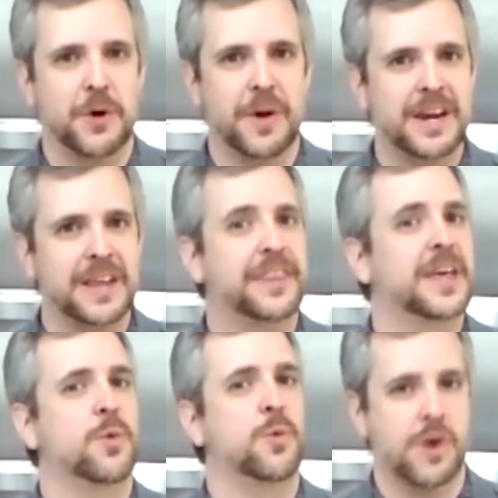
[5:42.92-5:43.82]

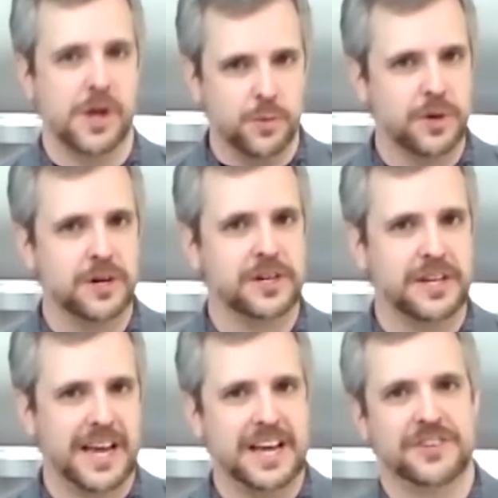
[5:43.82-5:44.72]
anything will work.
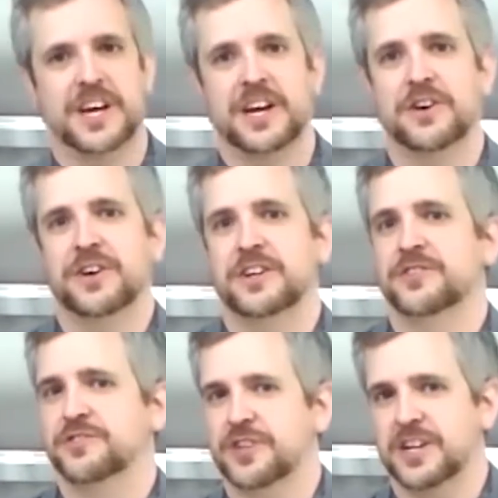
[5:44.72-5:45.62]
Cast iron
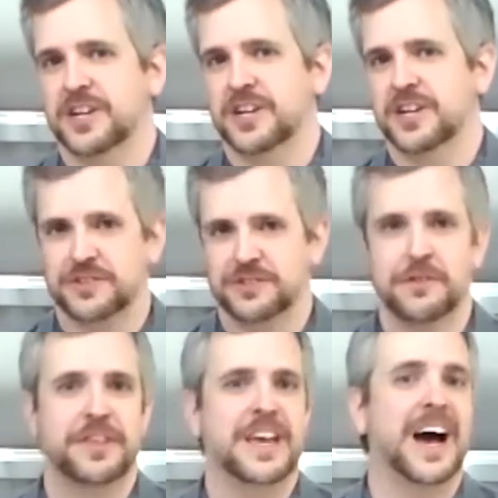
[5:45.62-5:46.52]
is
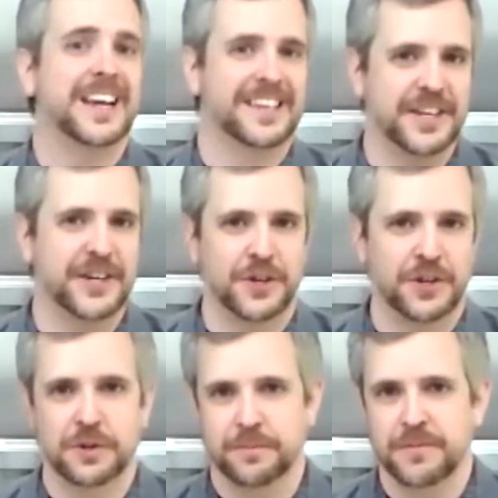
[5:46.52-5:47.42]
just the
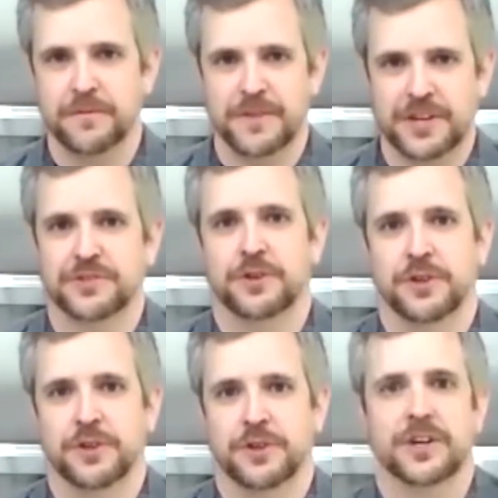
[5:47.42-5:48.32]
ideal vessel
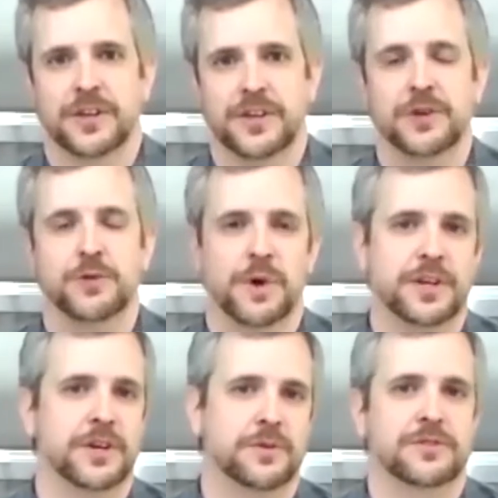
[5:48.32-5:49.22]
that you'd want
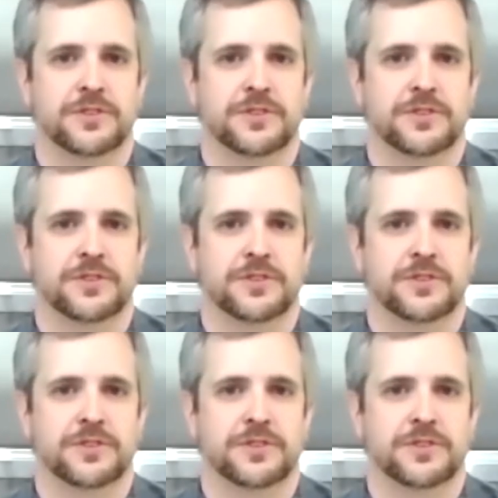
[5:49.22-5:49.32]
to use.